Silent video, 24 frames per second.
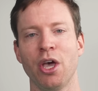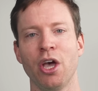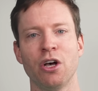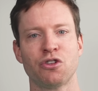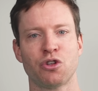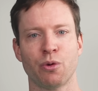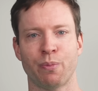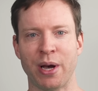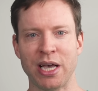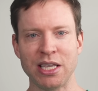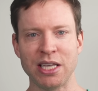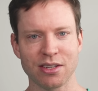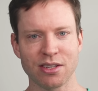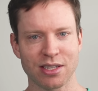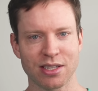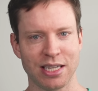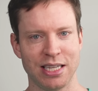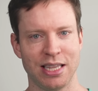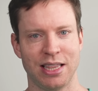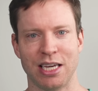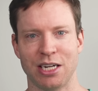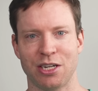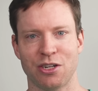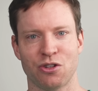So
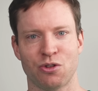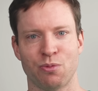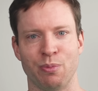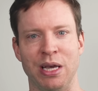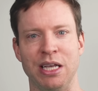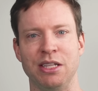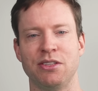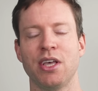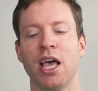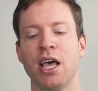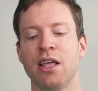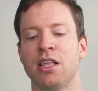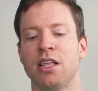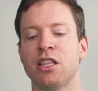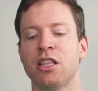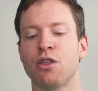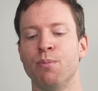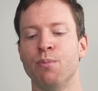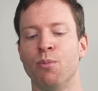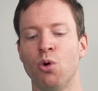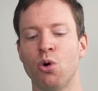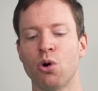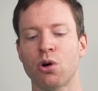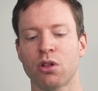basically that just means that the
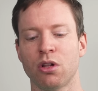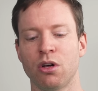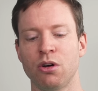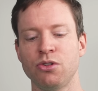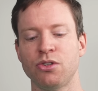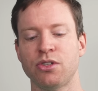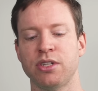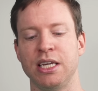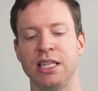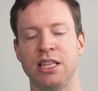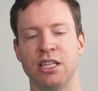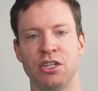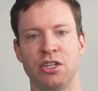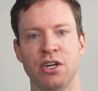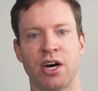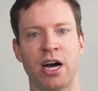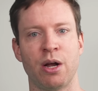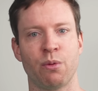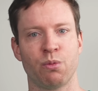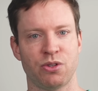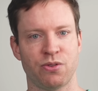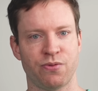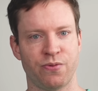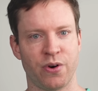more closely the
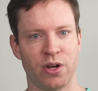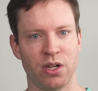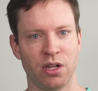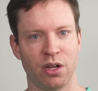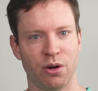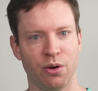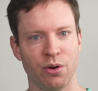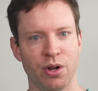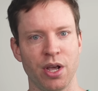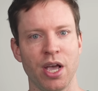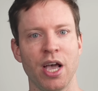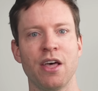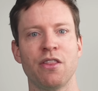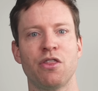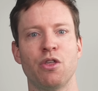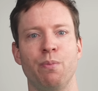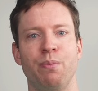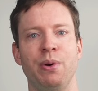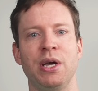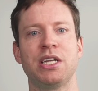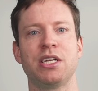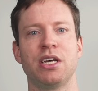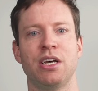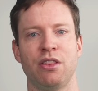diet was followed, the
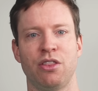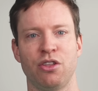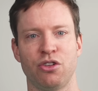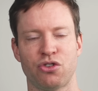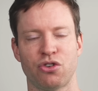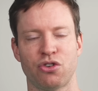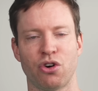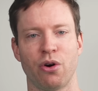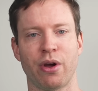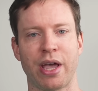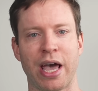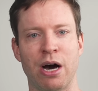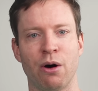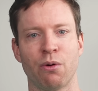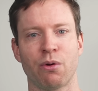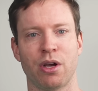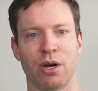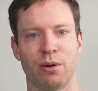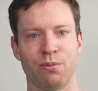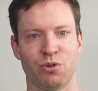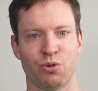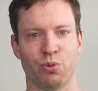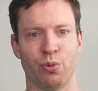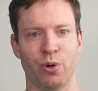better the stroke outcomes